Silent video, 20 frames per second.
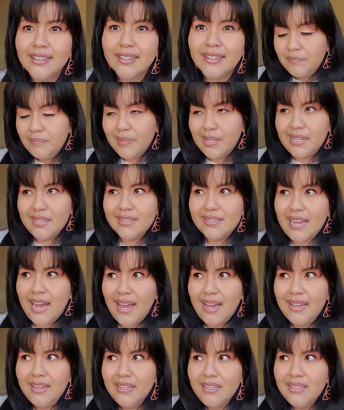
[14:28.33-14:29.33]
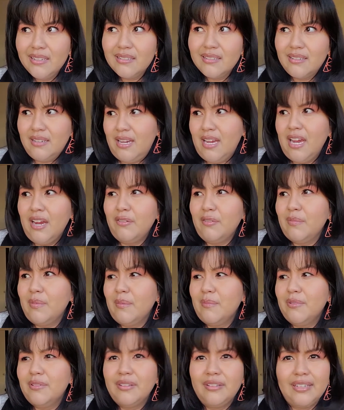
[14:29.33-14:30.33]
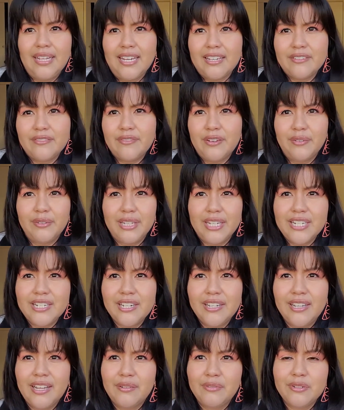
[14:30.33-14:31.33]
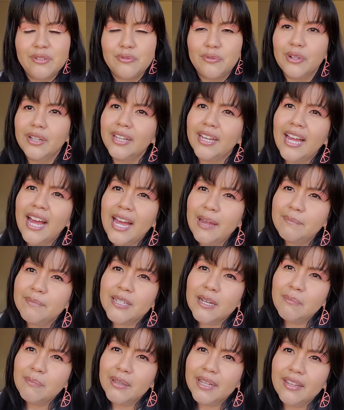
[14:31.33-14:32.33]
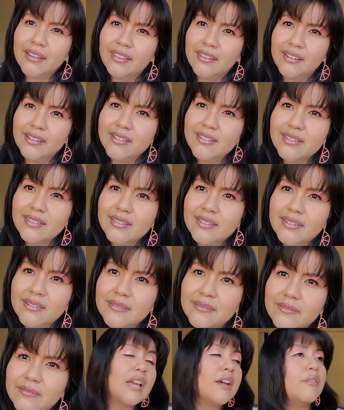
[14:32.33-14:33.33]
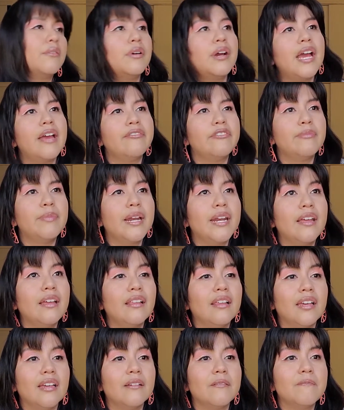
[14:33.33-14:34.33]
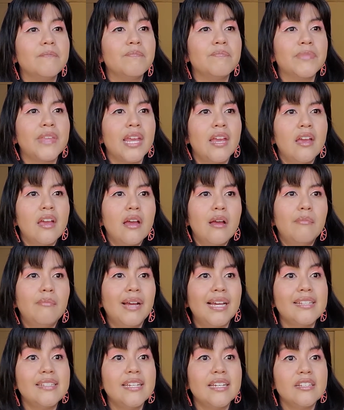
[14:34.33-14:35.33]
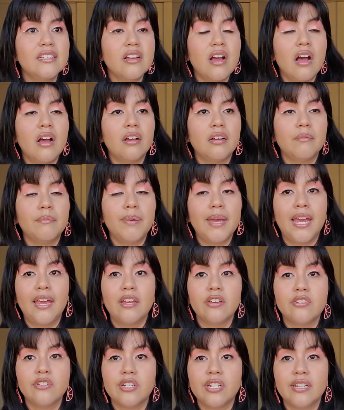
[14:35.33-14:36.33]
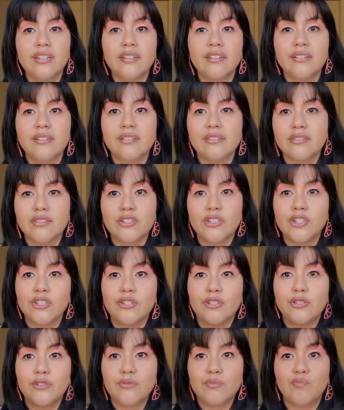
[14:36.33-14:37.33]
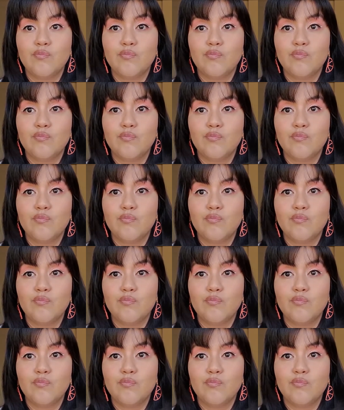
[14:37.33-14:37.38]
because I can't remember the last foundation that was really hyped up like this, where everybody, like, my TikTok page is just